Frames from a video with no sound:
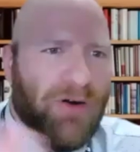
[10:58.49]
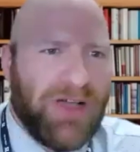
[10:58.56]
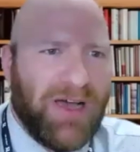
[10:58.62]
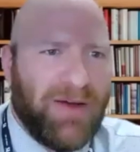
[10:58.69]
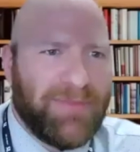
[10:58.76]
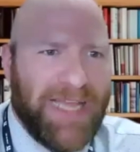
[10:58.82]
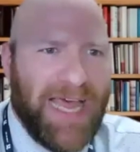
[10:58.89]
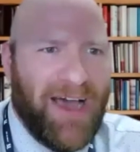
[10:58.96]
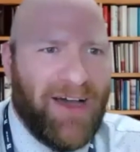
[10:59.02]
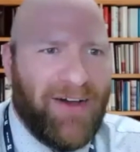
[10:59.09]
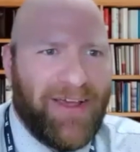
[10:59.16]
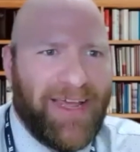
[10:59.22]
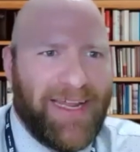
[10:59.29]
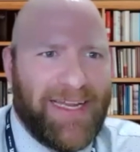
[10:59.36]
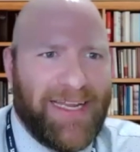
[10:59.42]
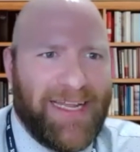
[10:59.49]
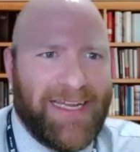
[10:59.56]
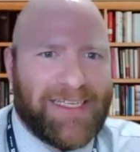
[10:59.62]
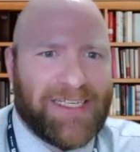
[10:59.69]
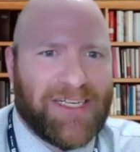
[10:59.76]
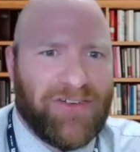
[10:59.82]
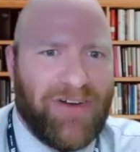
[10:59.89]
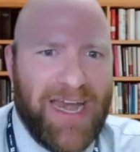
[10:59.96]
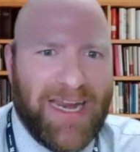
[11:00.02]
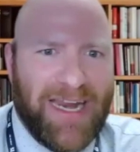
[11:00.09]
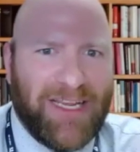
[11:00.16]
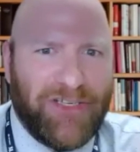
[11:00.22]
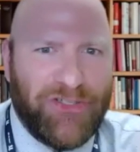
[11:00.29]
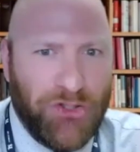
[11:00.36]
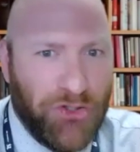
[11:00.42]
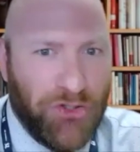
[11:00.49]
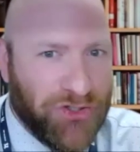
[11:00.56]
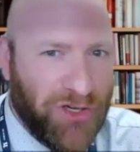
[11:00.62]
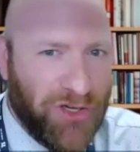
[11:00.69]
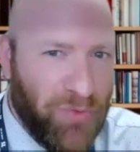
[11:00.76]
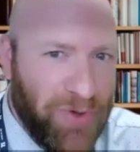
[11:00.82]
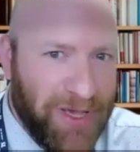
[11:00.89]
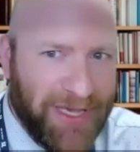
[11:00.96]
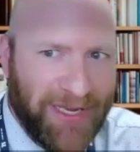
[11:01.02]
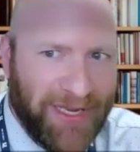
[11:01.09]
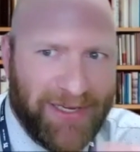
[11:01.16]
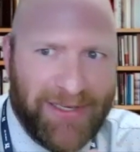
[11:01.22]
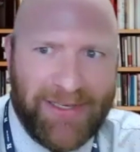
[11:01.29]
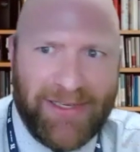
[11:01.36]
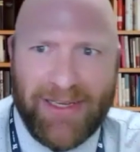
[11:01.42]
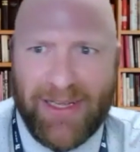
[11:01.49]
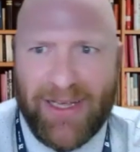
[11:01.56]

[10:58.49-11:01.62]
comes out, it's great because usually we can,